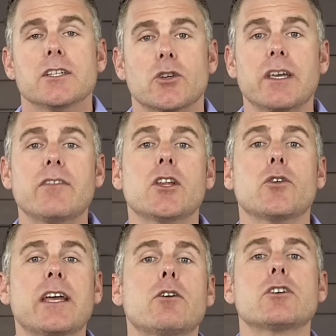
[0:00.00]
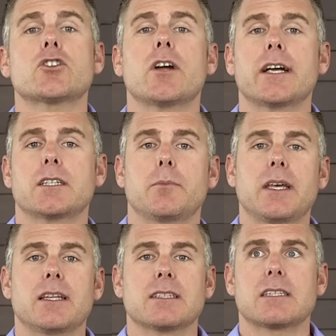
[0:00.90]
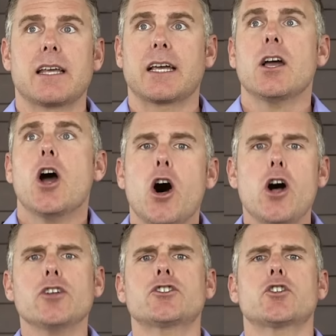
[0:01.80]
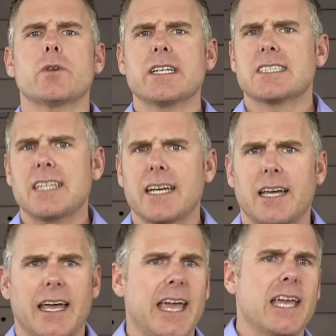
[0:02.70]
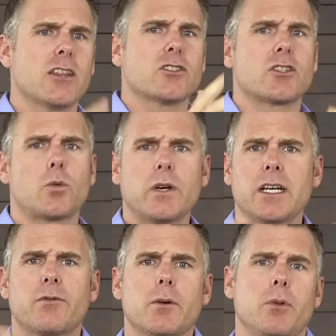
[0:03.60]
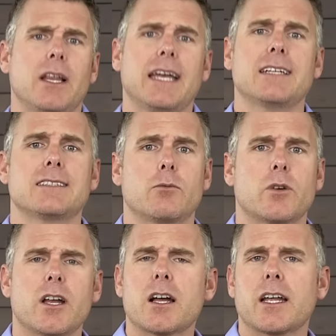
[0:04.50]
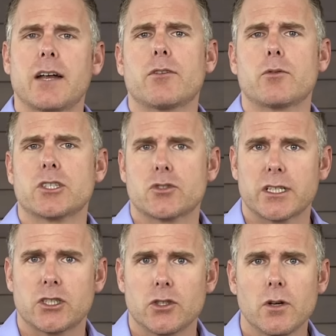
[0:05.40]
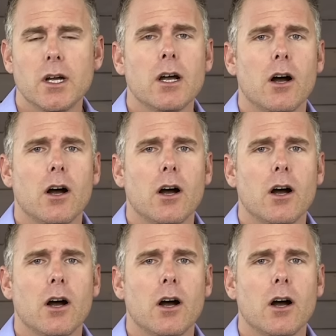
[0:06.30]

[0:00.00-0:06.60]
So even though they were trying to be this like altruistic, hey, there's 3 different plans and we're not gonna ever restrict you